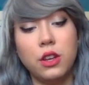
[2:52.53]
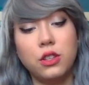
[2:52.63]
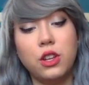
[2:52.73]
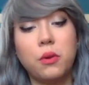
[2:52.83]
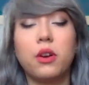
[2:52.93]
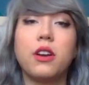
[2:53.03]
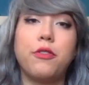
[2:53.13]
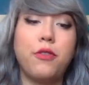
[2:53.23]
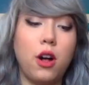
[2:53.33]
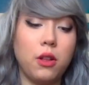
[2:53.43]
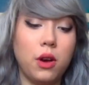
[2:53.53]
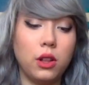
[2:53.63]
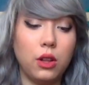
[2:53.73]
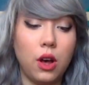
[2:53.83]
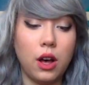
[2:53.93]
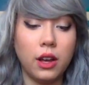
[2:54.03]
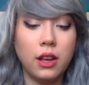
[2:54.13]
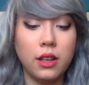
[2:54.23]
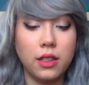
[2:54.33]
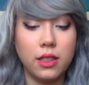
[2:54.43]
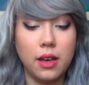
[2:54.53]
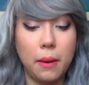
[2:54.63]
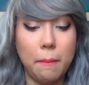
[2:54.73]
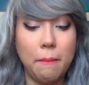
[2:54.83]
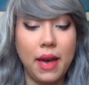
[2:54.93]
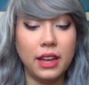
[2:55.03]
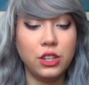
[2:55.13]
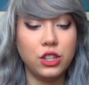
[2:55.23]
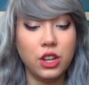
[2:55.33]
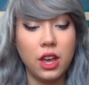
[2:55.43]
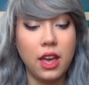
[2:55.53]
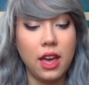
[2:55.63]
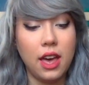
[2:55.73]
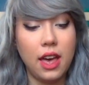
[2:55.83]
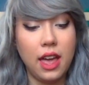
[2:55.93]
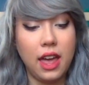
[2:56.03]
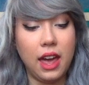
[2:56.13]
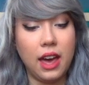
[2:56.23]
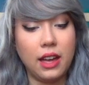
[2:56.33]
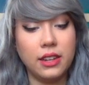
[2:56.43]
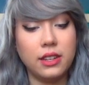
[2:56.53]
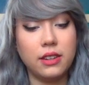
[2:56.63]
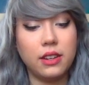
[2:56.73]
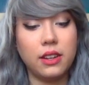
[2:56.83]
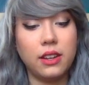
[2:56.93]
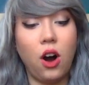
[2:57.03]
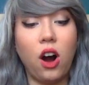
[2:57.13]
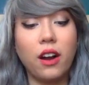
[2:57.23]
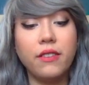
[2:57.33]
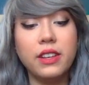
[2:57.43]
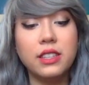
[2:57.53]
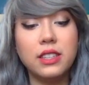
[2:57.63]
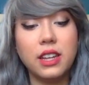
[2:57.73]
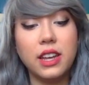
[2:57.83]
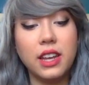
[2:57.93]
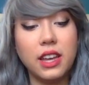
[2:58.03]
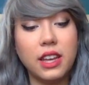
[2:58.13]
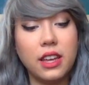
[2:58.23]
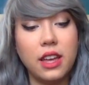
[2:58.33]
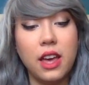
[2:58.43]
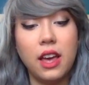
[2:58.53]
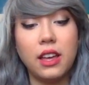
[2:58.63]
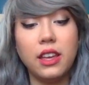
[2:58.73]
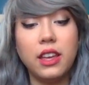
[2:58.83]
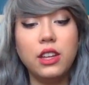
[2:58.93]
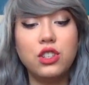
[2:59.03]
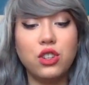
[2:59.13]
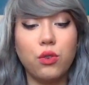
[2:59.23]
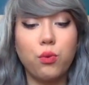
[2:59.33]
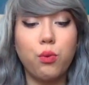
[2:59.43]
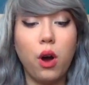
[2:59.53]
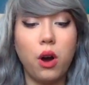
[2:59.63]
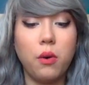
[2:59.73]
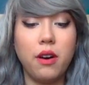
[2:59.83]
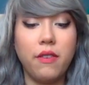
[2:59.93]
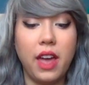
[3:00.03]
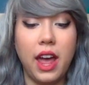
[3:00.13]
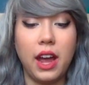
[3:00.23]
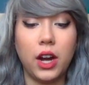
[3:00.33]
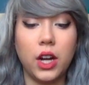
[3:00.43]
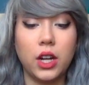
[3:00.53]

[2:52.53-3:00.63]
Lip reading: So we're gonna follow along the mesh and harvest each row of hair.